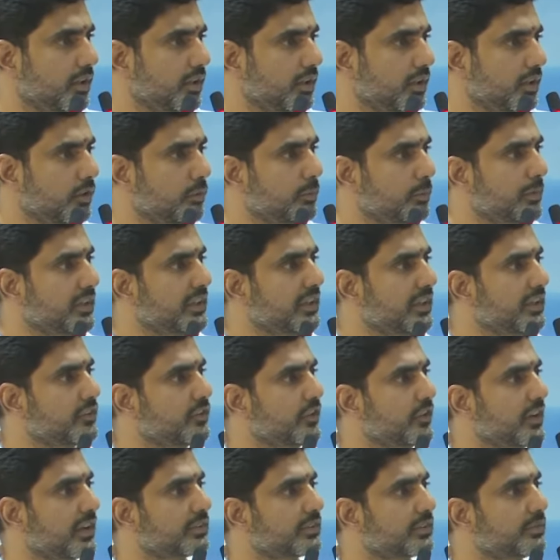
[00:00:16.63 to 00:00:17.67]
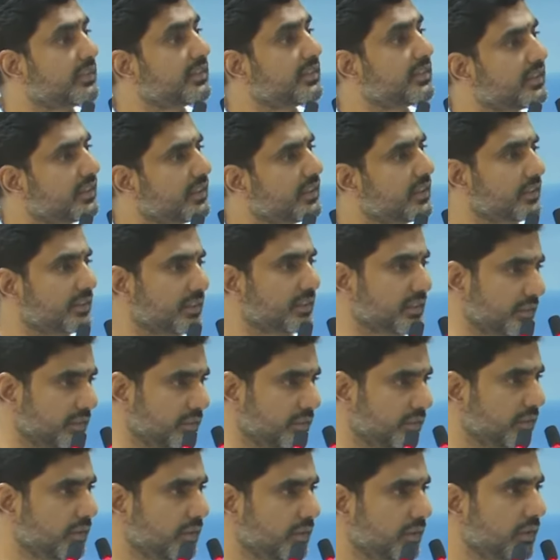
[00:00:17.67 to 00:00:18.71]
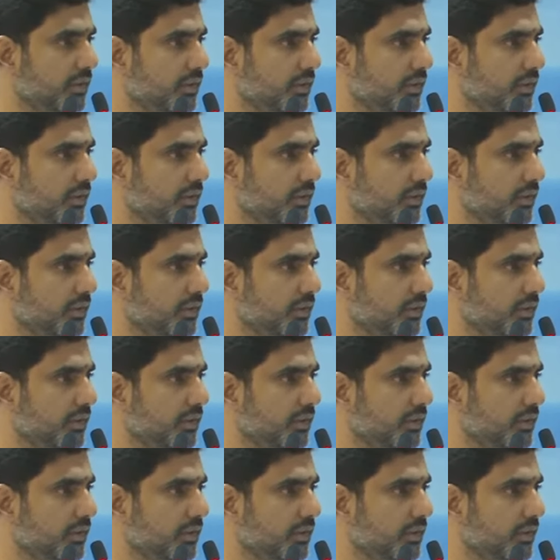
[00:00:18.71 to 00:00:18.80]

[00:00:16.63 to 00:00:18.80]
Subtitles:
Government interacts with citizen.